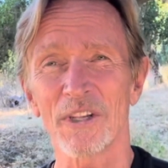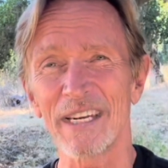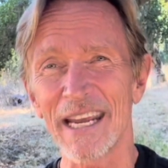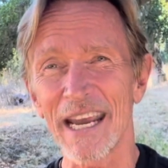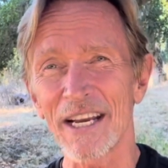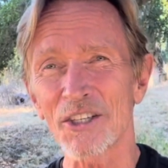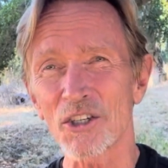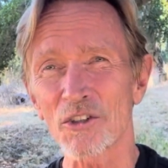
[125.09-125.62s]

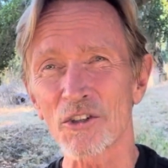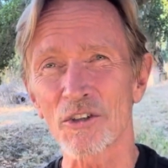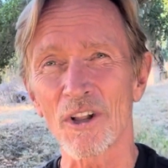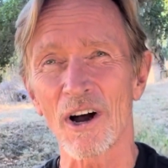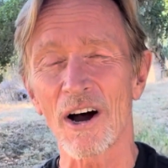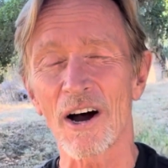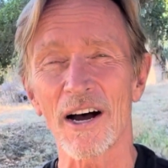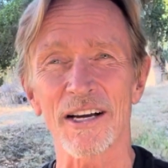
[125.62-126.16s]
Nature's
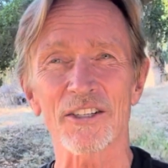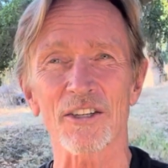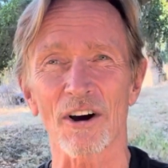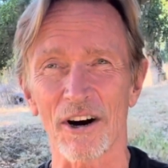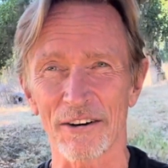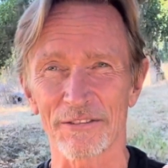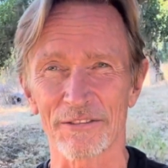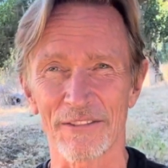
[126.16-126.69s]
laws
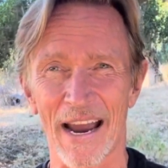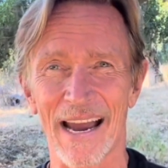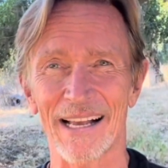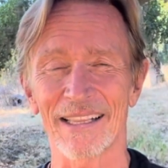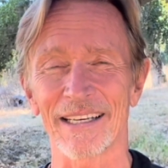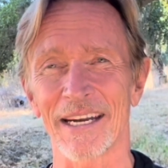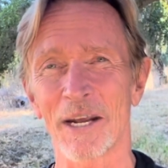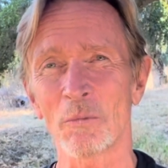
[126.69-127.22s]
are valid.